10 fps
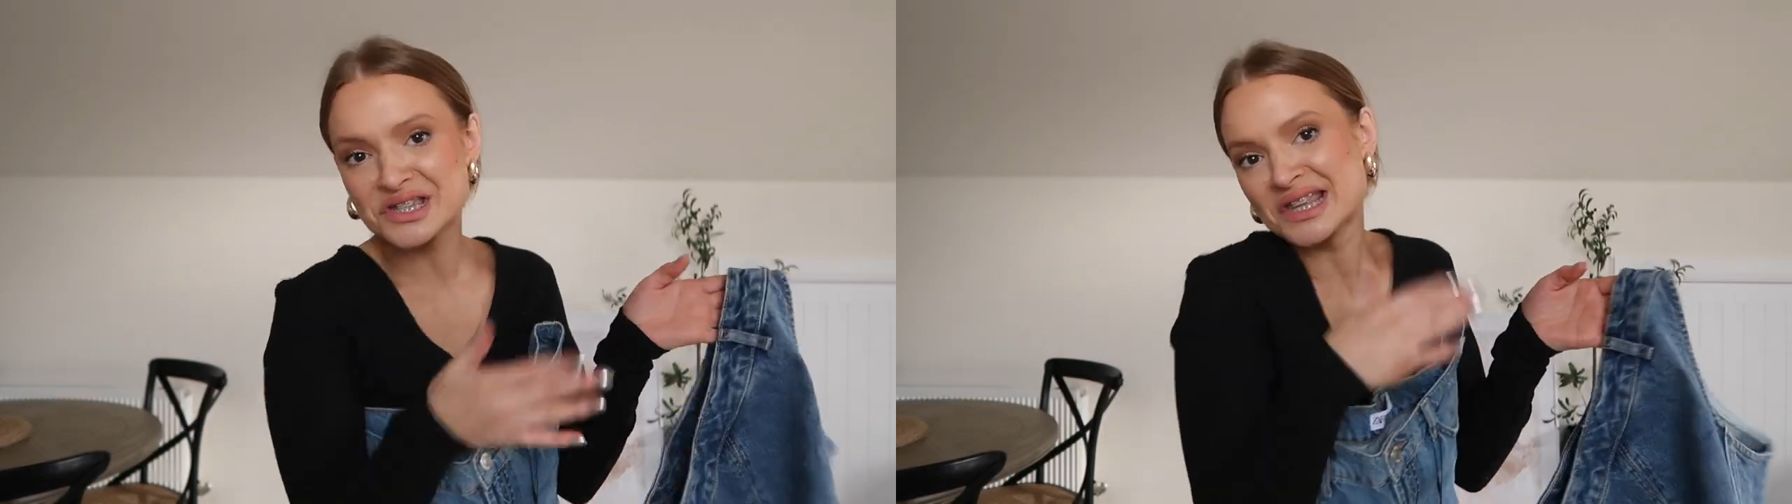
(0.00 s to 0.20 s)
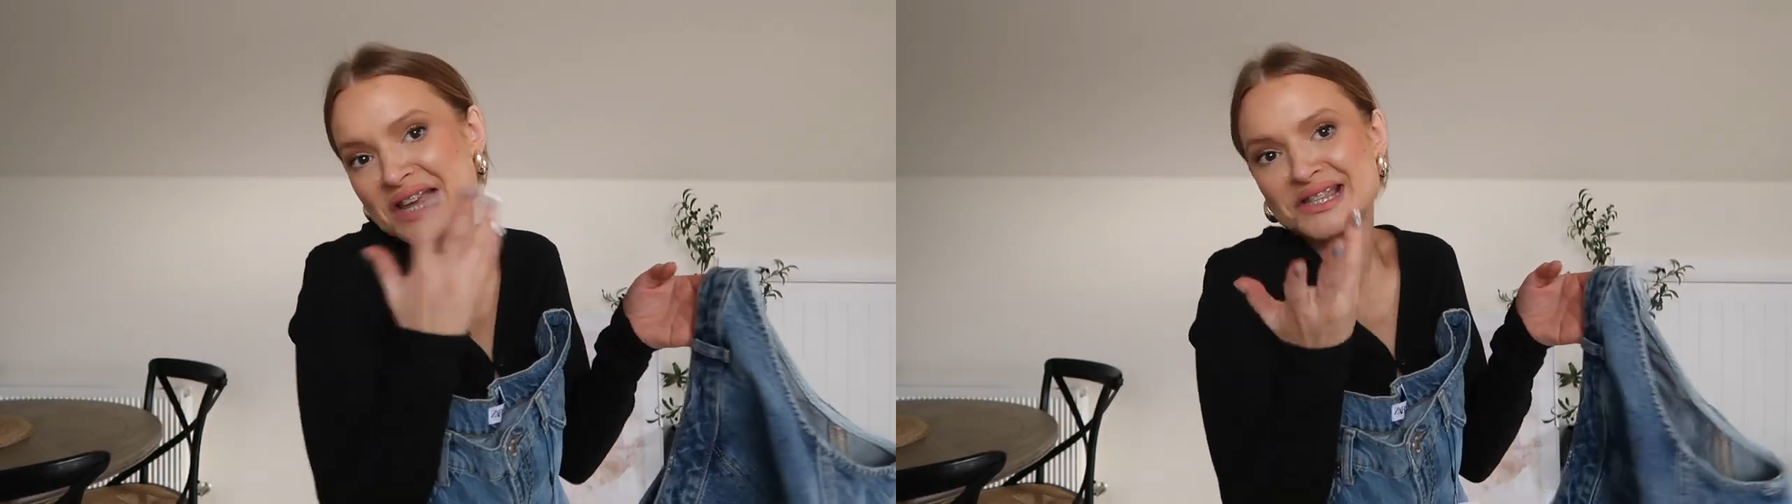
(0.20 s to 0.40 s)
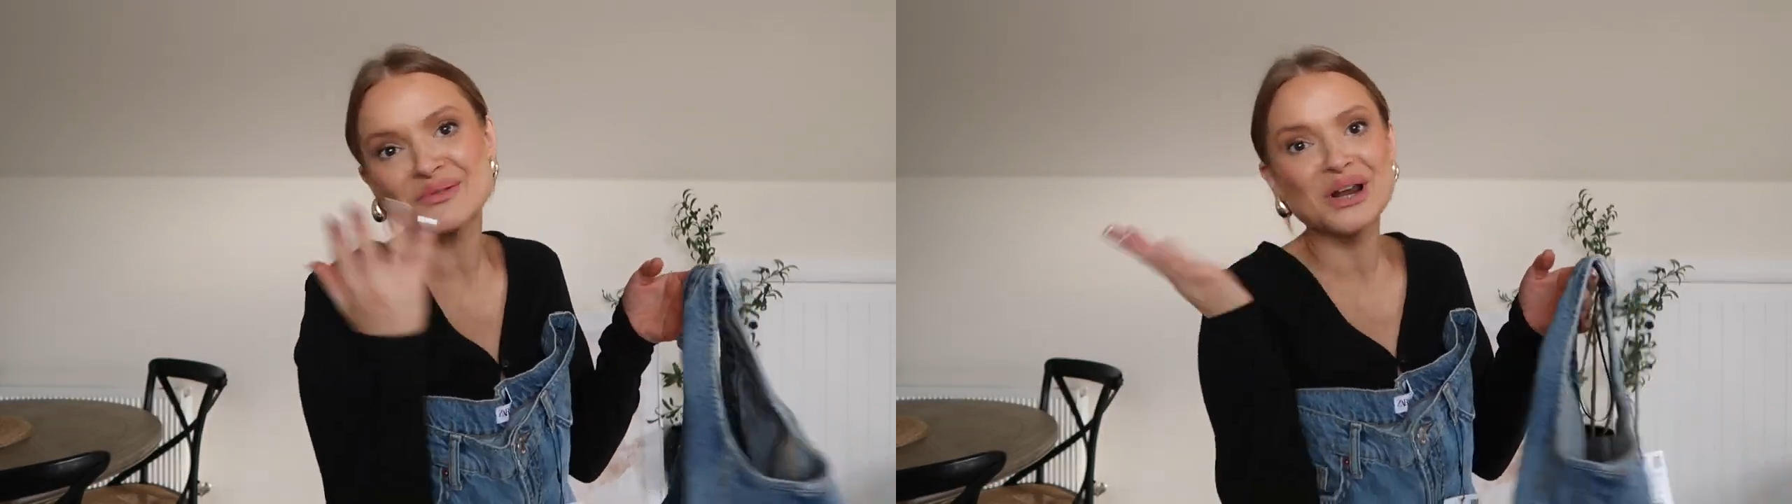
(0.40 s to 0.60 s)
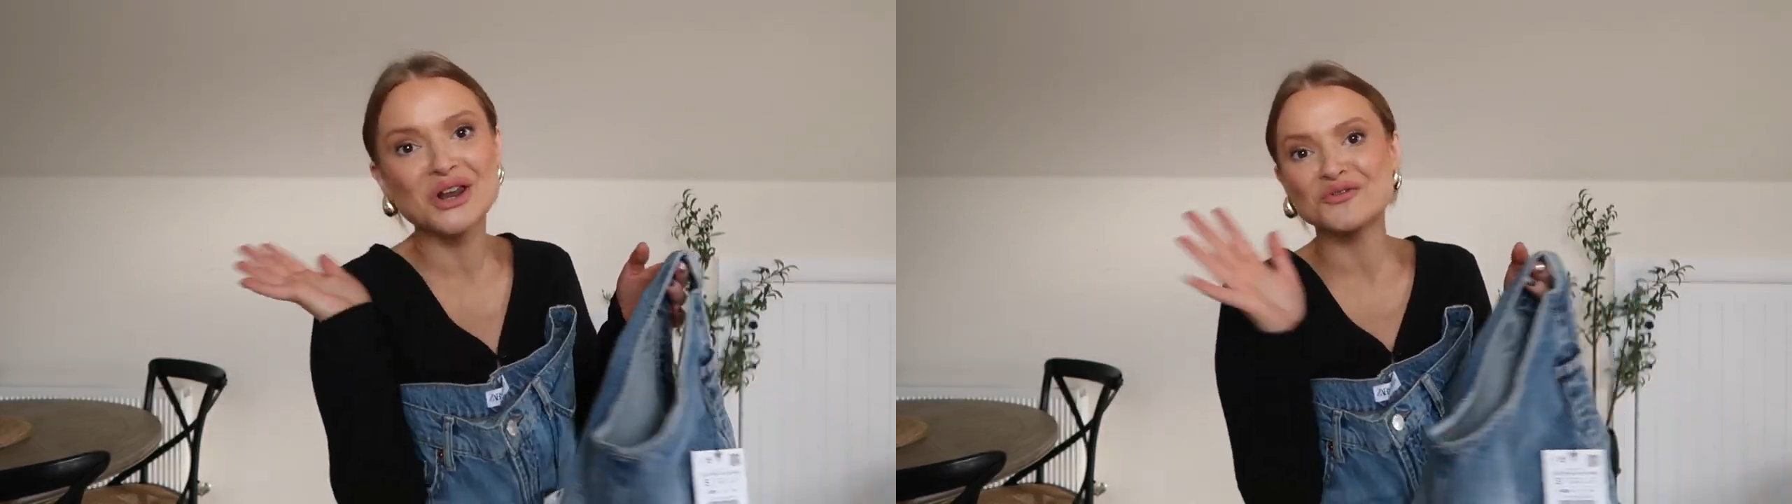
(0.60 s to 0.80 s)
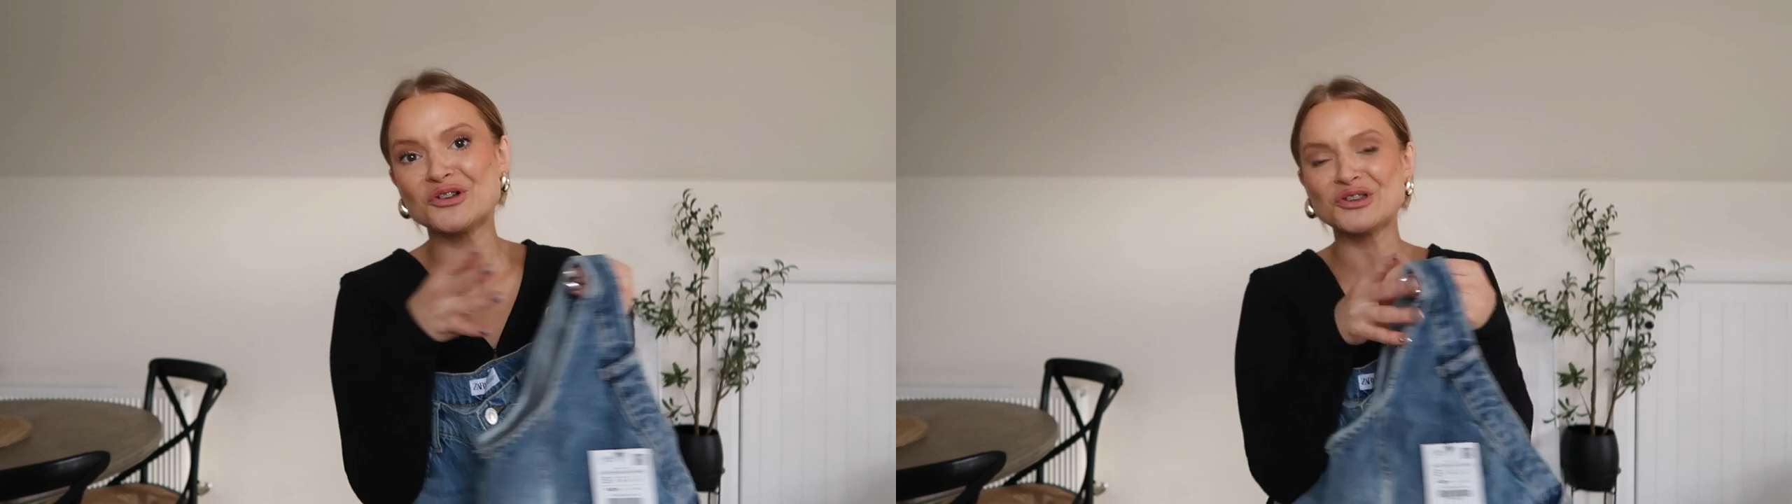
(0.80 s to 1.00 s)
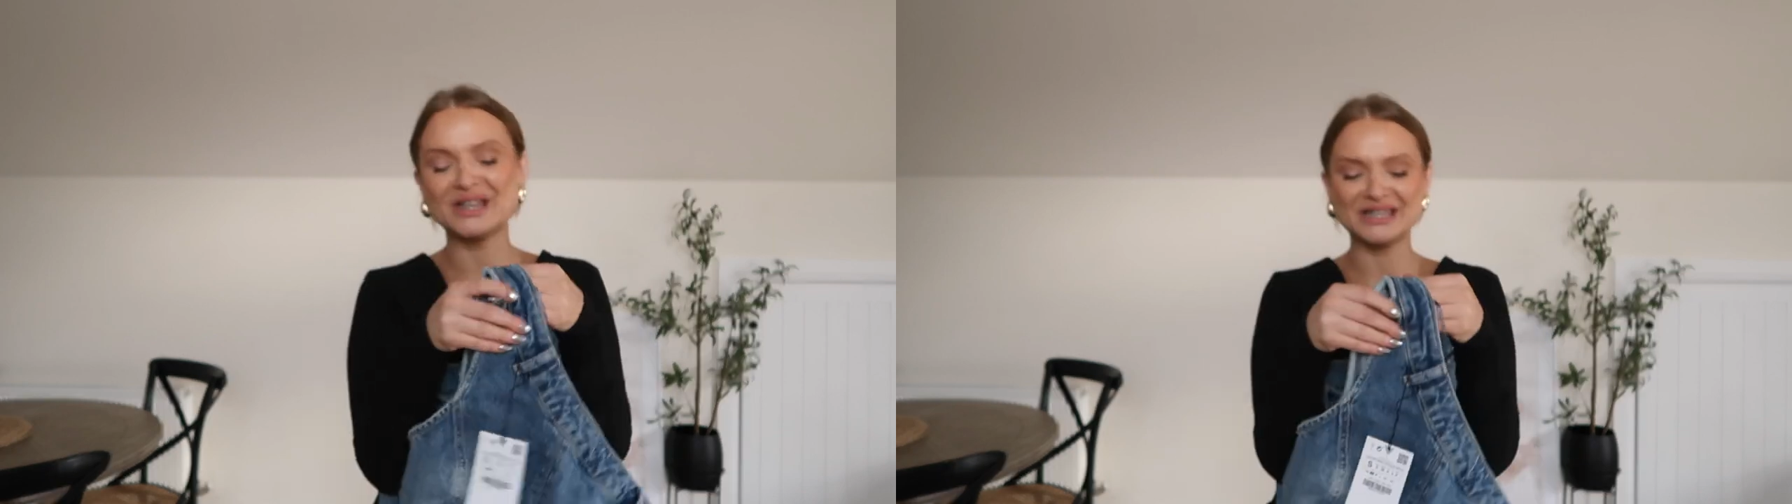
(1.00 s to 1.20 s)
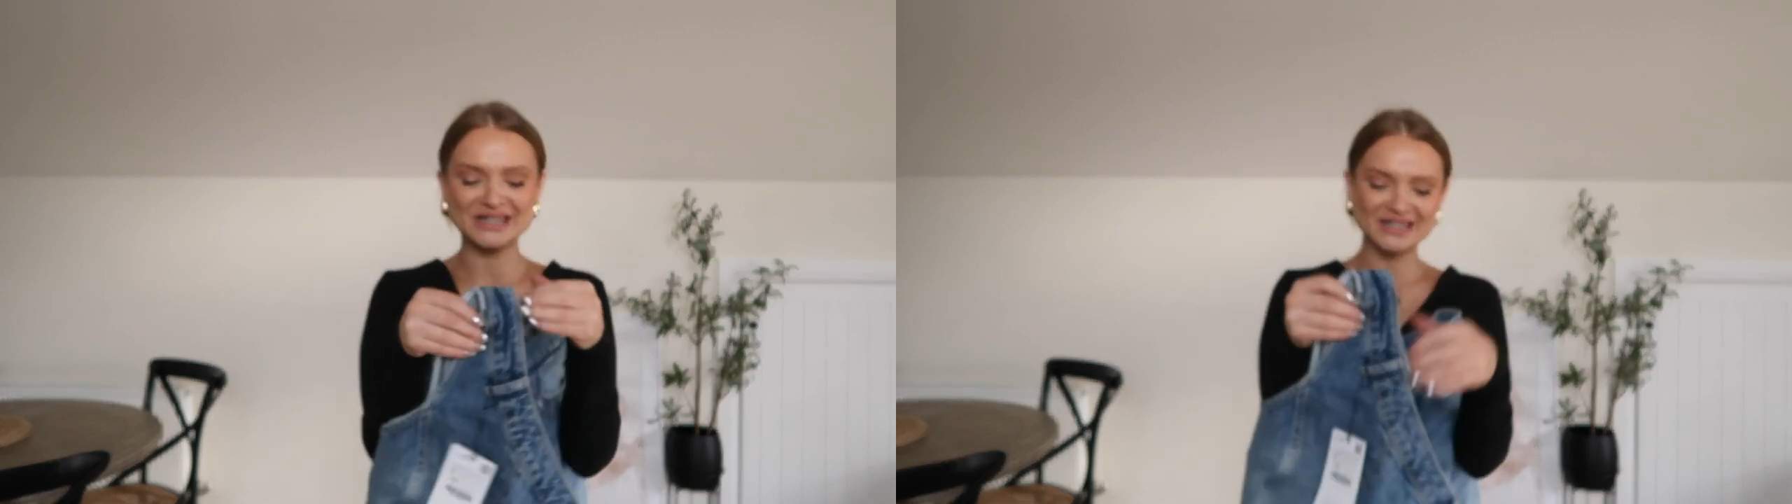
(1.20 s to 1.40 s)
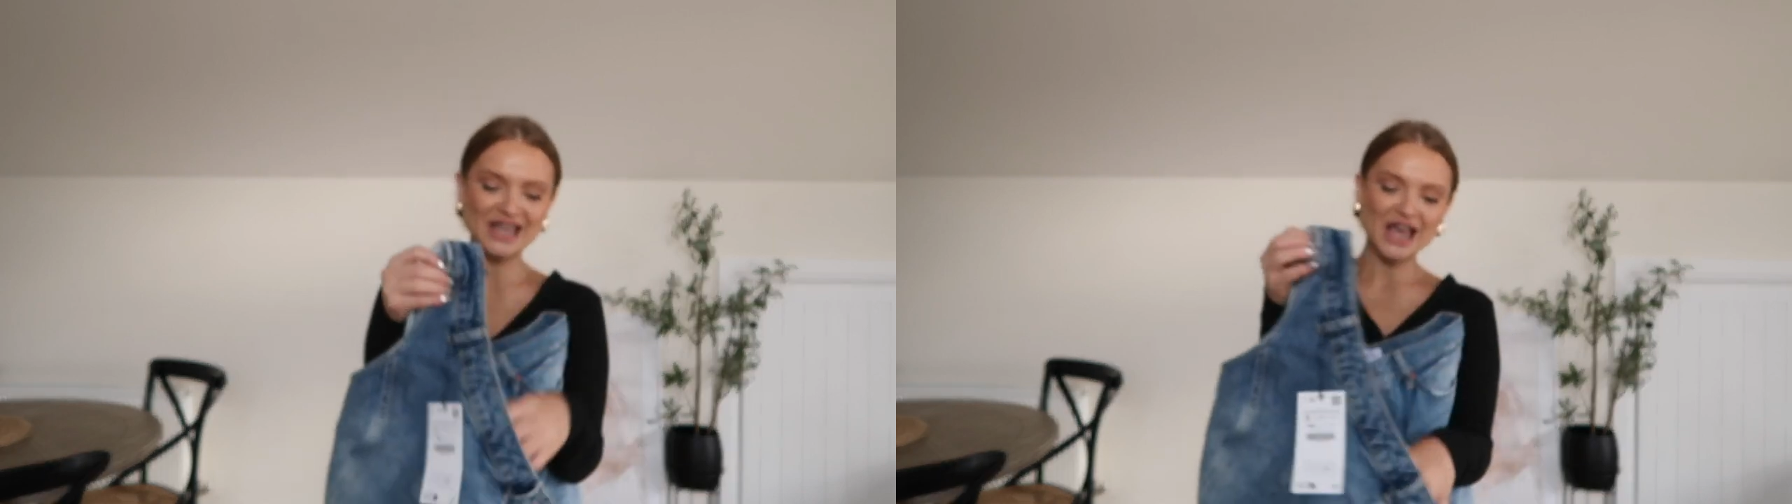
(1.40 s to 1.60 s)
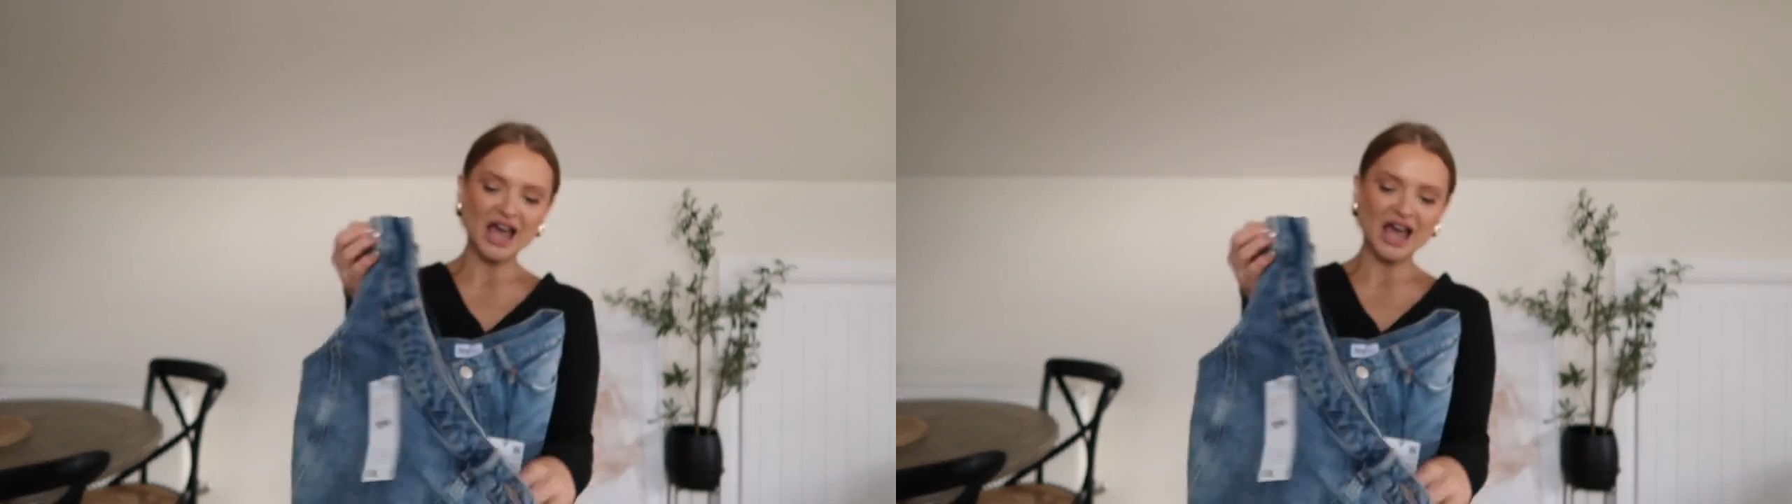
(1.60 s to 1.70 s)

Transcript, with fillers: design so I love all this